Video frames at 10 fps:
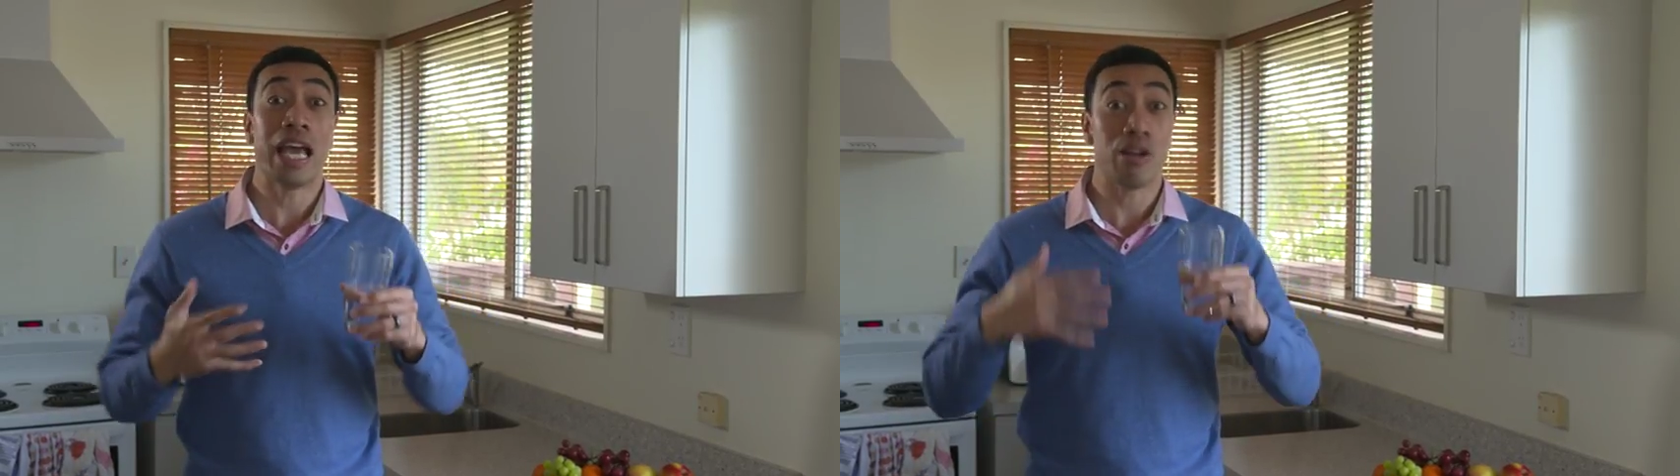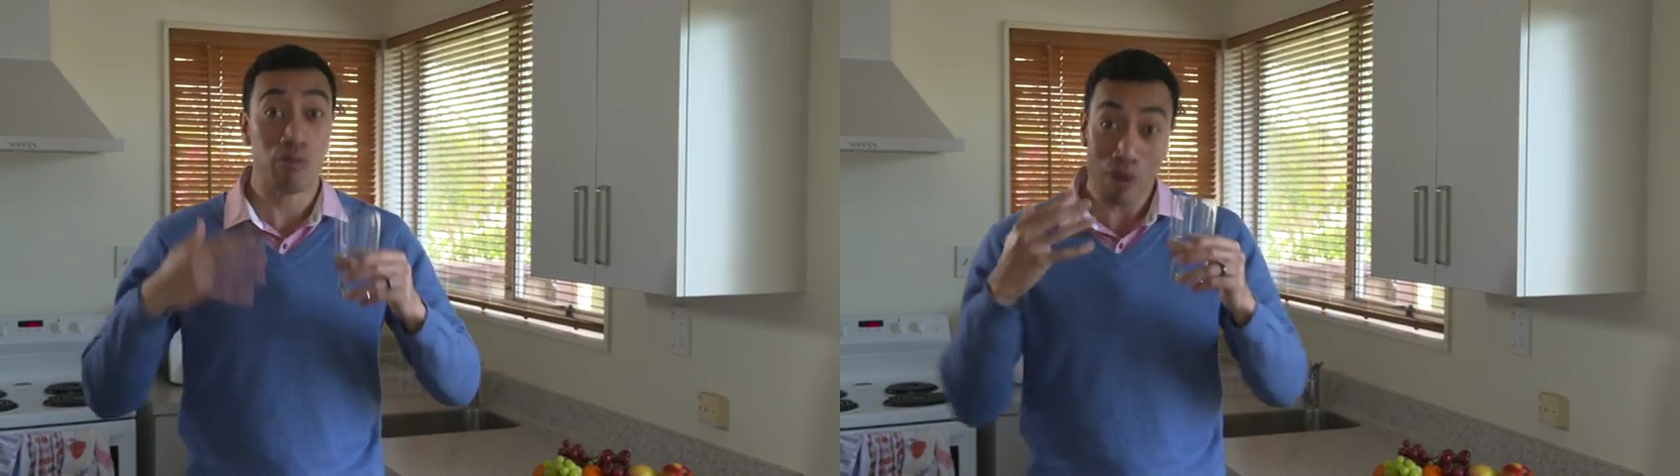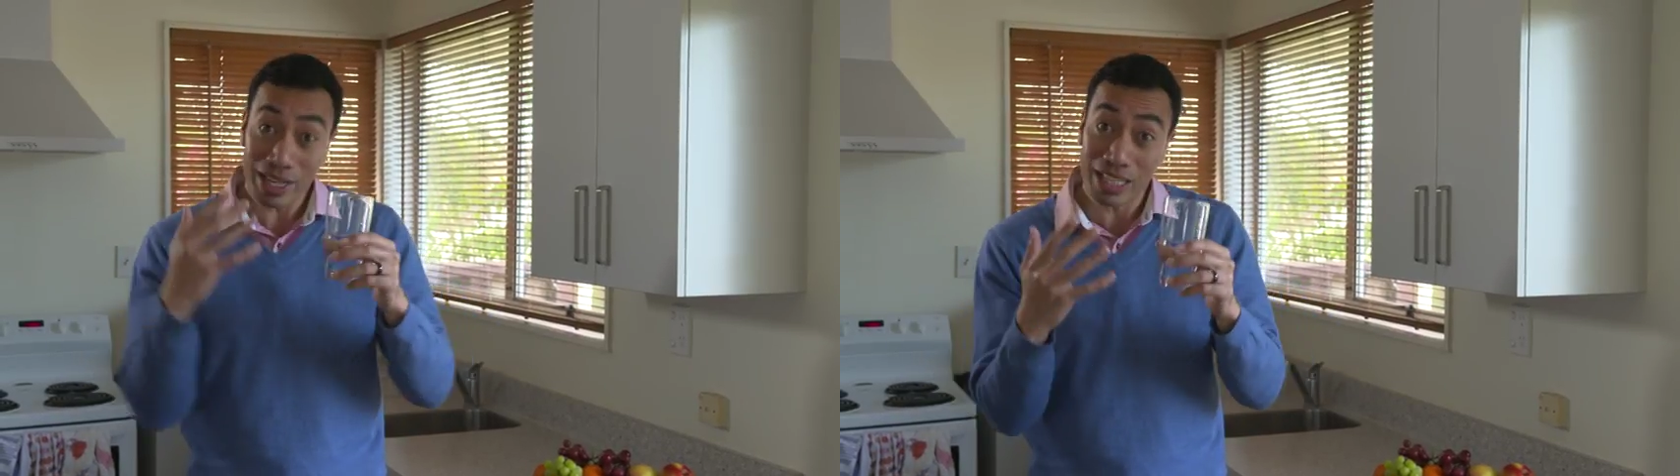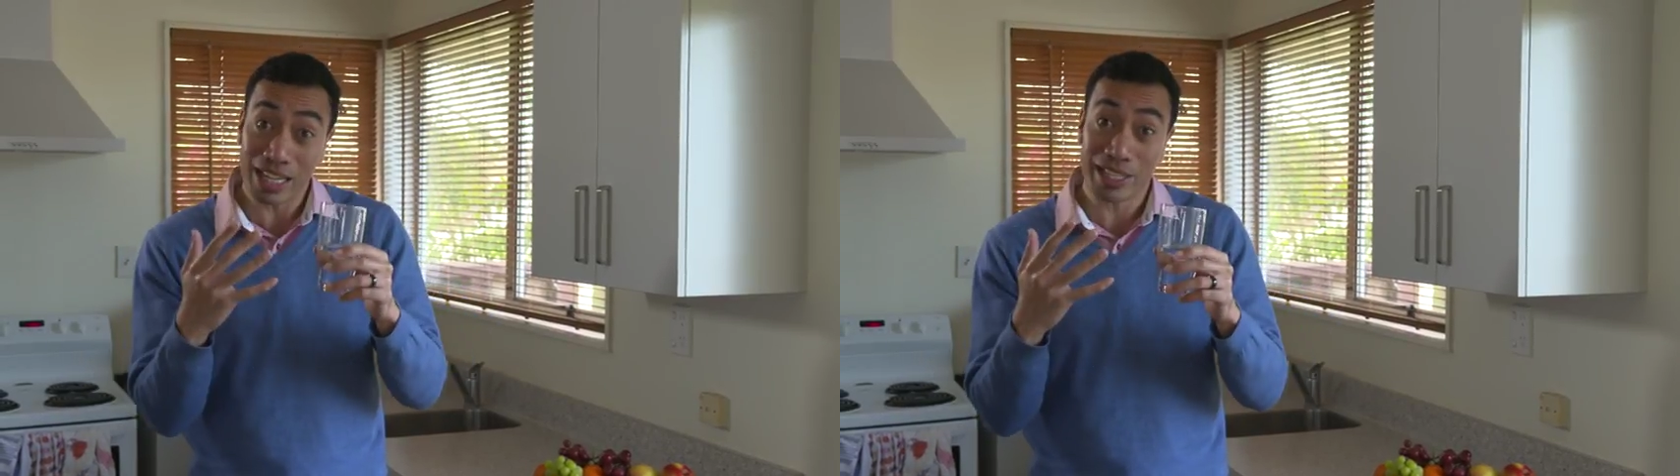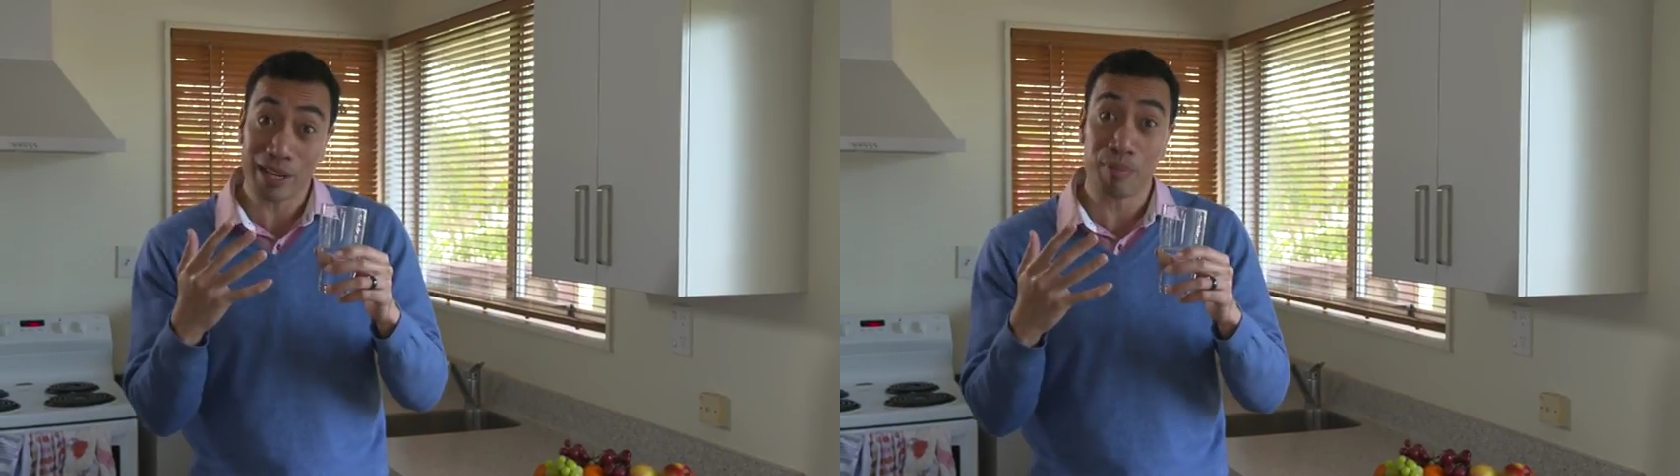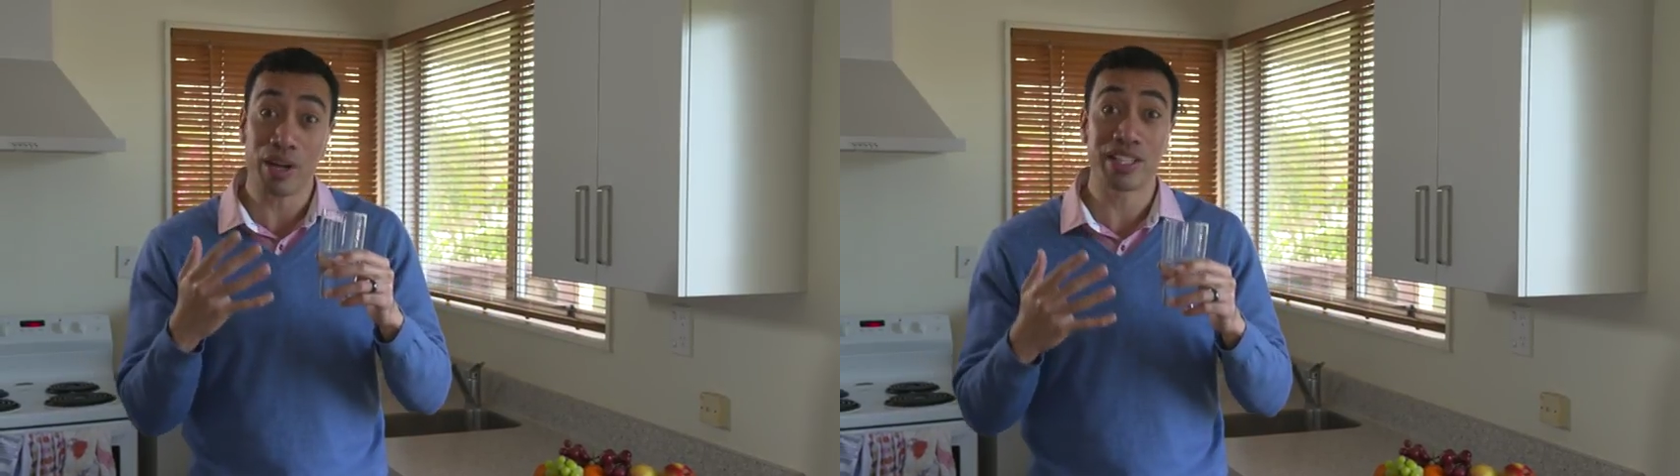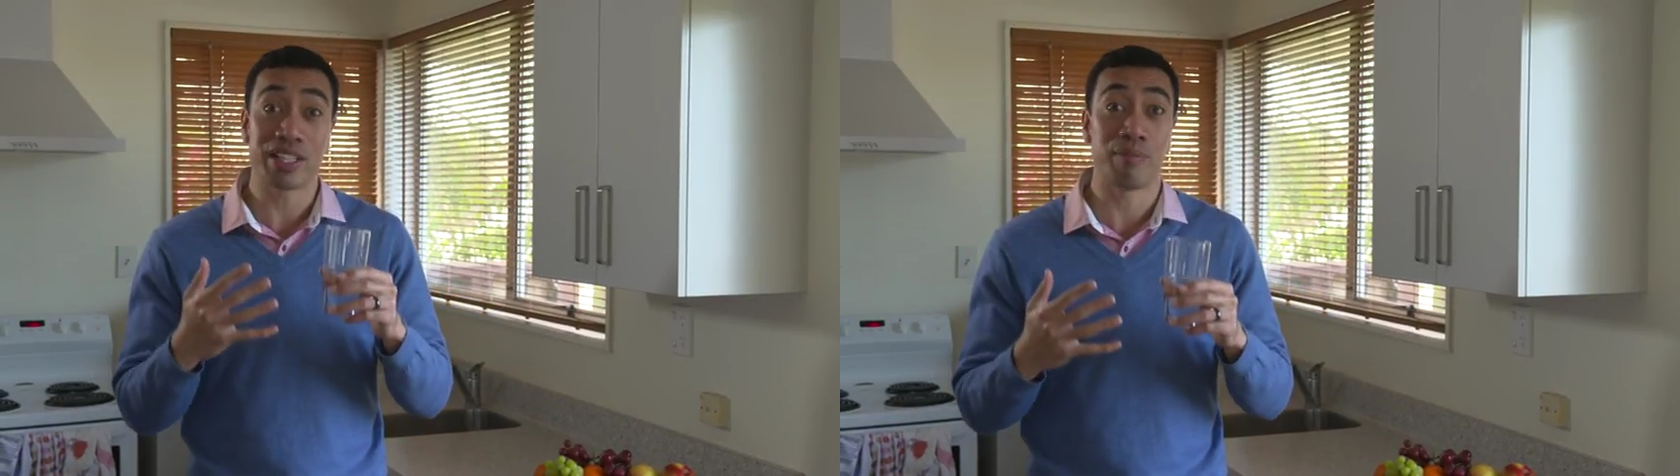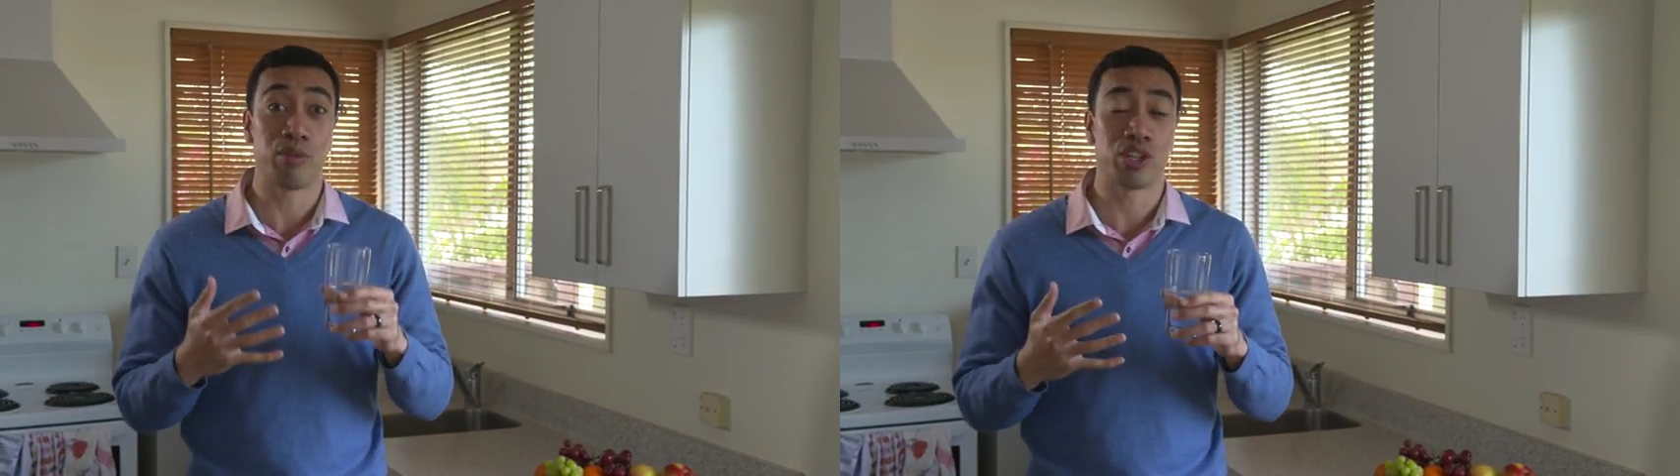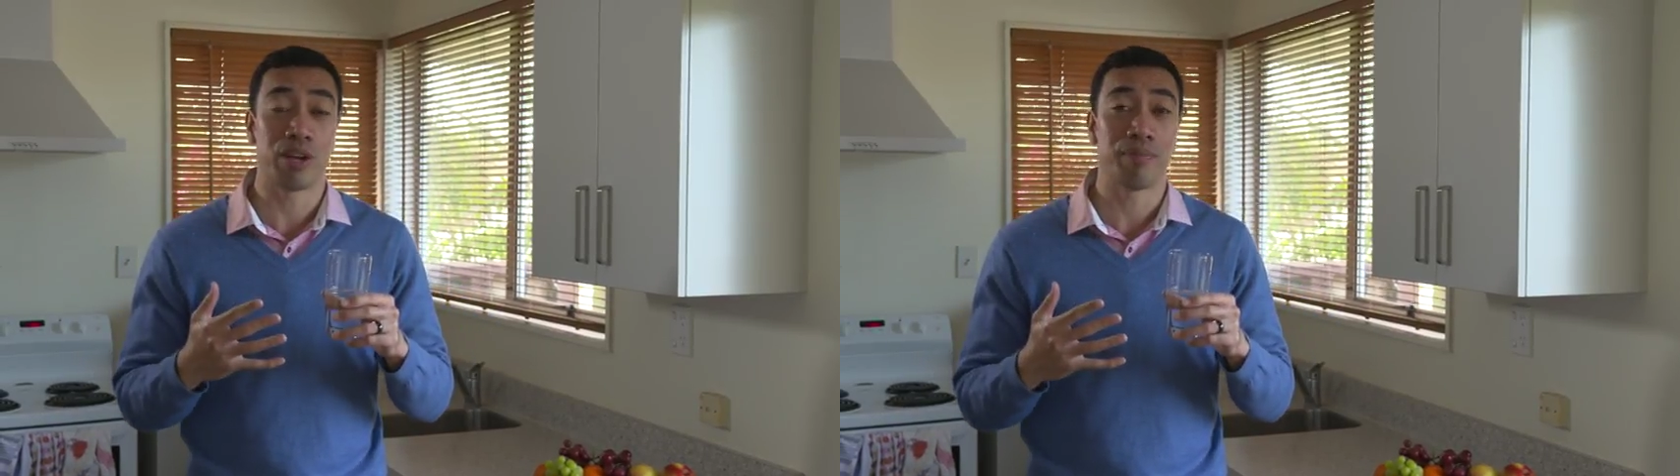and it regulates our body temperature.